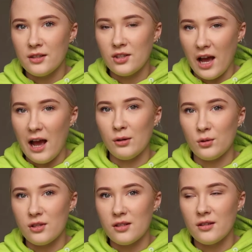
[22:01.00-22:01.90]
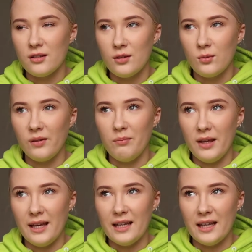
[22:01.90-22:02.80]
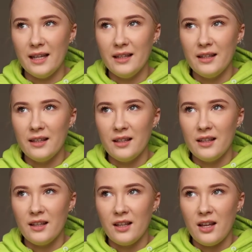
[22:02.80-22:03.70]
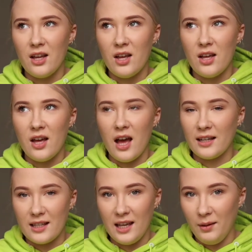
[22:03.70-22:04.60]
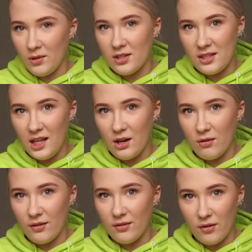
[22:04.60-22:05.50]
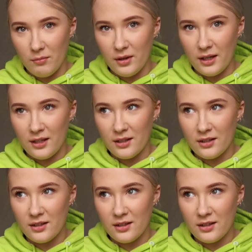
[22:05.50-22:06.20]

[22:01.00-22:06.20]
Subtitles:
the house with me in it and keep this secret from me.